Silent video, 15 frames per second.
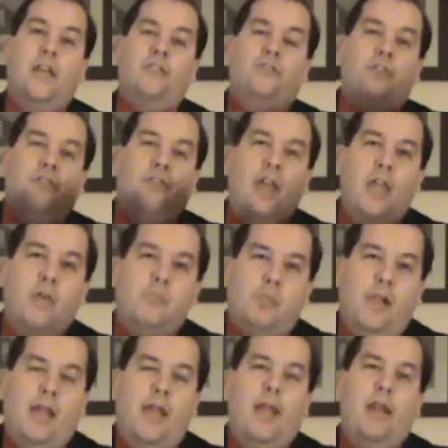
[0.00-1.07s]
It's the same
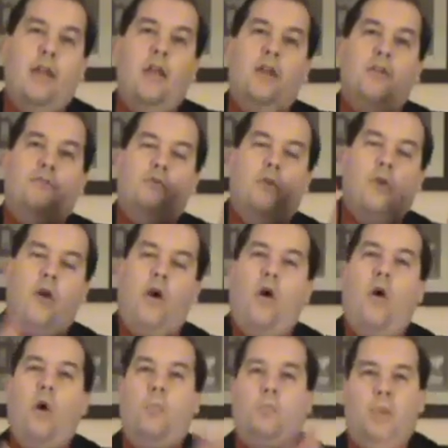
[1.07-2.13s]
plan for
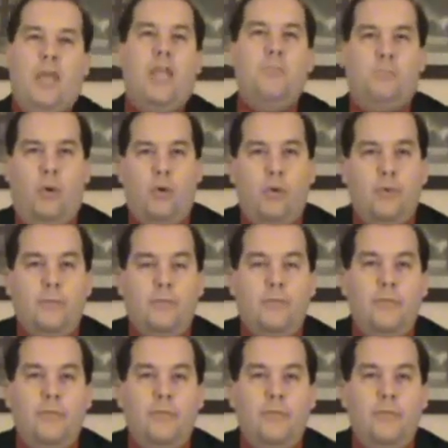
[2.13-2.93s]
all people.